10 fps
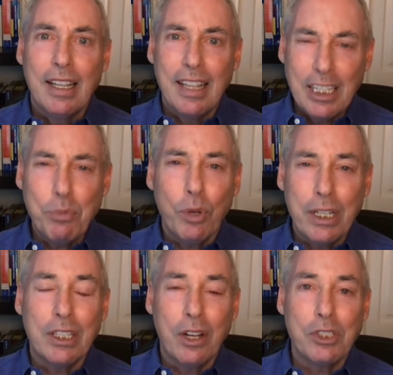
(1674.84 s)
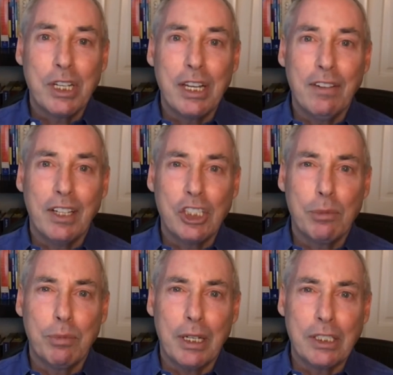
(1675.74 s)
that's pretty close to evenly
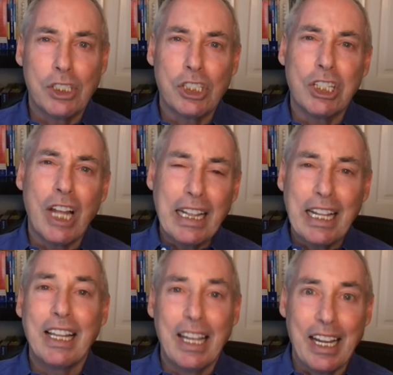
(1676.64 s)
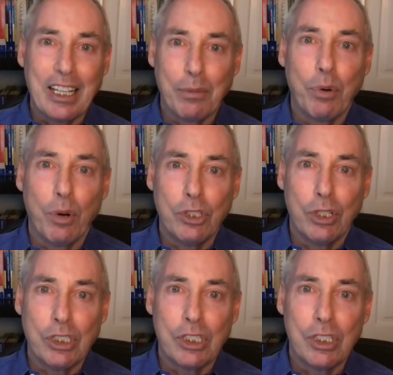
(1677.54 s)
split, slightly leaning in the
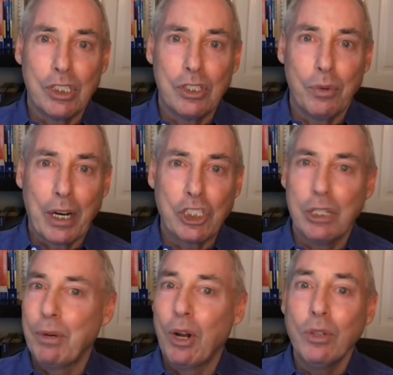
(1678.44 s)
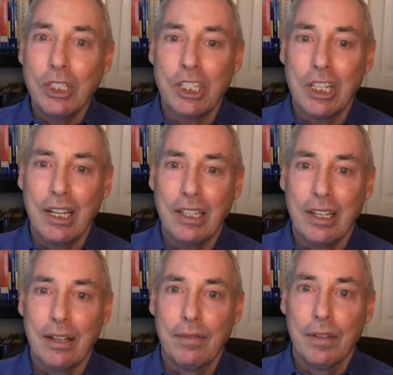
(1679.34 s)
pro-choice direction, but only
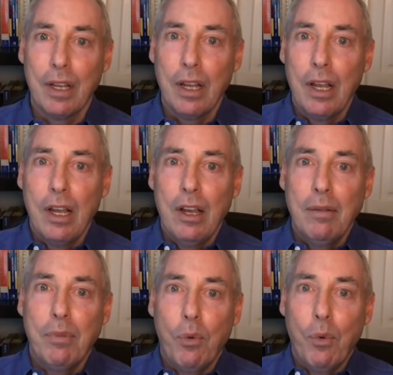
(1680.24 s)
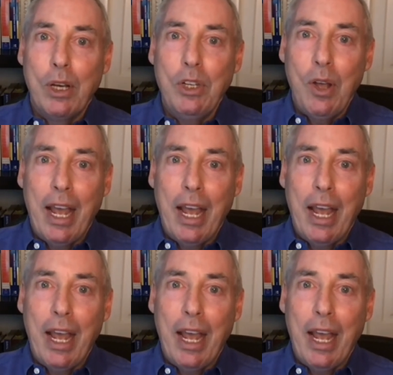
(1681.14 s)
slightly. But when you